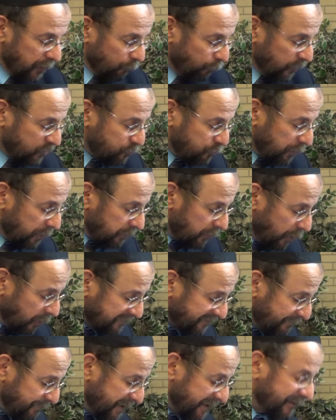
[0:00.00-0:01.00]
which will
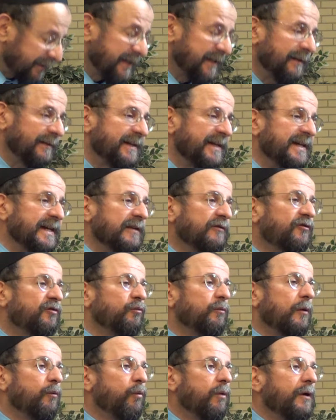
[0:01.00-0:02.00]
ultimately lead
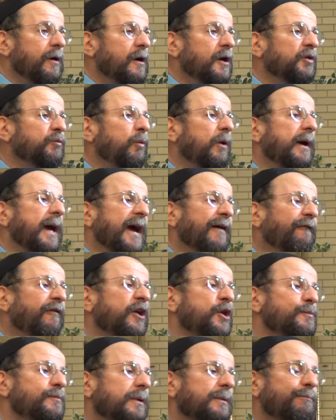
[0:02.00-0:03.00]
to a world where
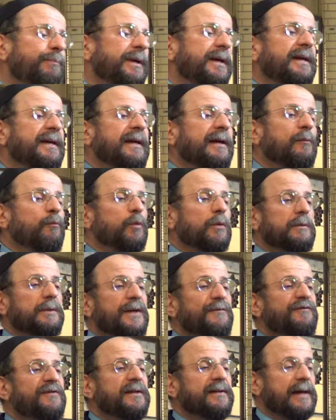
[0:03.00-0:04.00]
every human being will
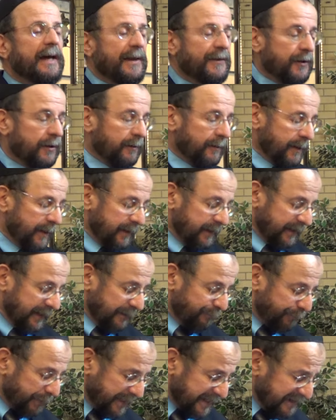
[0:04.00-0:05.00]
live together
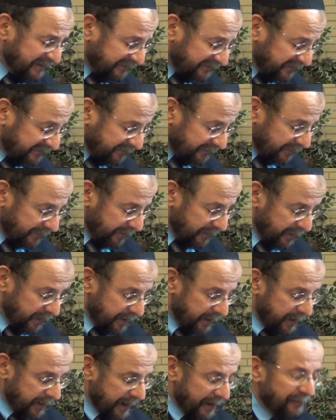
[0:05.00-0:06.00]
in peace,
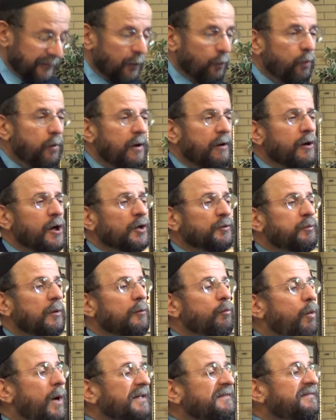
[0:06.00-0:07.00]
and the world
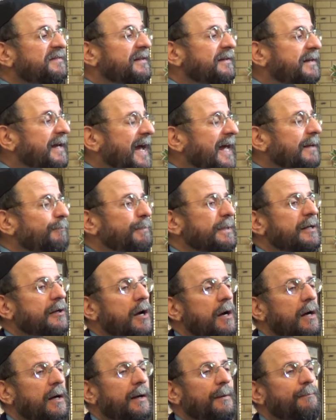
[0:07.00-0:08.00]
will once again
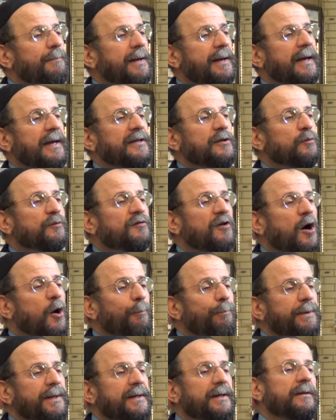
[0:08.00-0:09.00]
become a
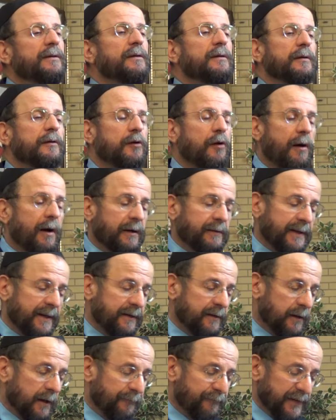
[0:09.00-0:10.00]
utopian
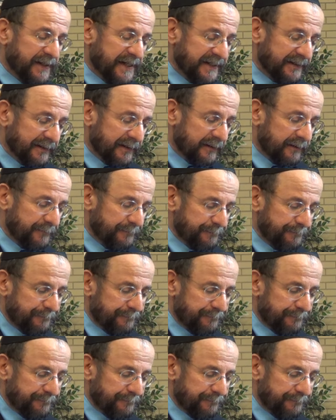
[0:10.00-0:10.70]
Garden of Eden.